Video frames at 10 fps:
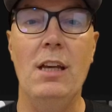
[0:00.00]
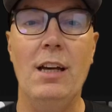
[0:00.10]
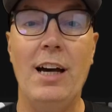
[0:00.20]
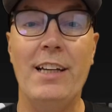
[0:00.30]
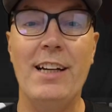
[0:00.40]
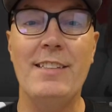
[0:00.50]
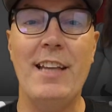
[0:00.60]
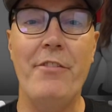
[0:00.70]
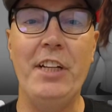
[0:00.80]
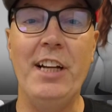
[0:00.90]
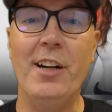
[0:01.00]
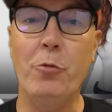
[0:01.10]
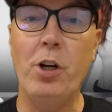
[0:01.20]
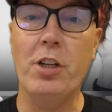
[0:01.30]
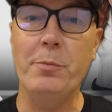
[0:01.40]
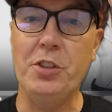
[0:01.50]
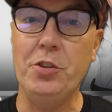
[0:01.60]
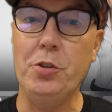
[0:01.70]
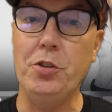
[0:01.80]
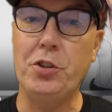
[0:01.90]
Hi guys, Kevin here and welcome to a
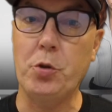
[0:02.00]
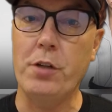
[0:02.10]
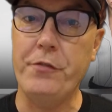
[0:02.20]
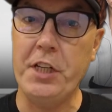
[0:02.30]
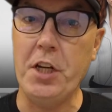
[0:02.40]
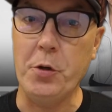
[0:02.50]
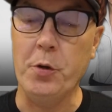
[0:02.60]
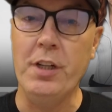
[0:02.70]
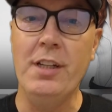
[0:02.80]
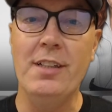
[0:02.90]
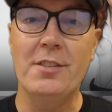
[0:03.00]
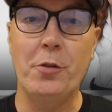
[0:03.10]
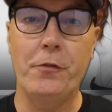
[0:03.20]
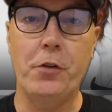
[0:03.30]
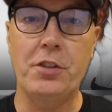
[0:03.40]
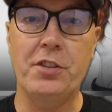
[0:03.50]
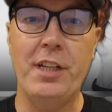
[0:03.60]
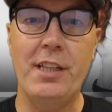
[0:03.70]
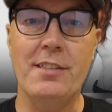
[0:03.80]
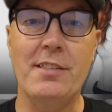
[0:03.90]
new short video. So unfortunately
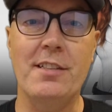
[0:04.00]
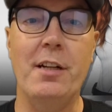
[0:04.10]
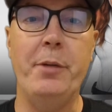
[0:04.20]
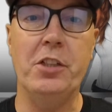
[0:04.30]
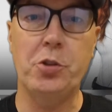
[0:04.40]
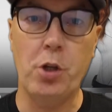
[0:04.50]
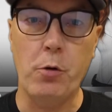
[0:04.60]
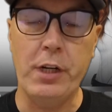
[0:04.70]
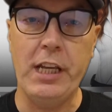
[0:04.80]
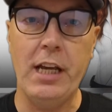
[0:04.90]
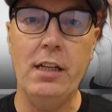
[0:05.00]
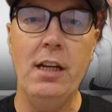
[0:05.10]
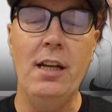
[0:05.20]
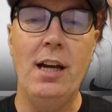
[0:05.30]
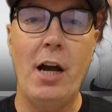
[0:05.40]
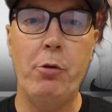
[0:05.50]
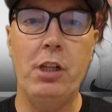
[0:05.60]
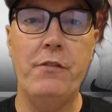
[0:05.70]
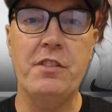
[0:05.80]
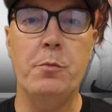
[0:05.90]
this is going to be a short one again. I will
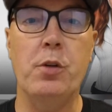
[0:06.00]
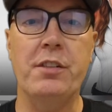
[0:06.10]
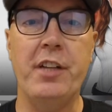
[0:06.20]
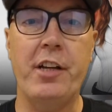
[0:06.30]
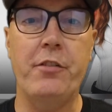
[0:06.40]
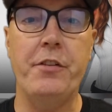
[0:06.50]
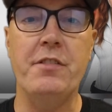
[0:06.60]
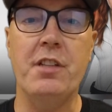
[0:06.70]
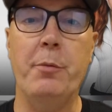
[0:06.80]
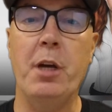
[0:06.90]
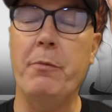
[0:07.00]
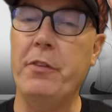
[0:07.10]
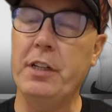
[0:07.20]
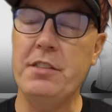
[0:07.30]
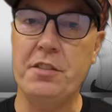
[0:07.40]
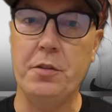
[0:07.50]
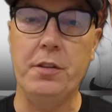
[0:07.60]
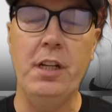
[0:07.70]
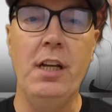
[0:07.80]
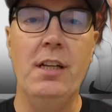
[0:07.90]
have some more tech reviews coming up very
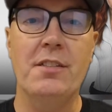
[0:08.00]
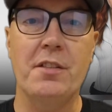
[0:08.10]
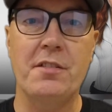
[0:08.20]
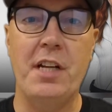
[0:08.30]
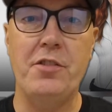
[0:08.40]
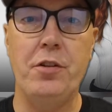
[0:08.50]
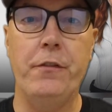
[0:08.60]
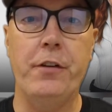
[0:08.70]
soon, so stay tuned for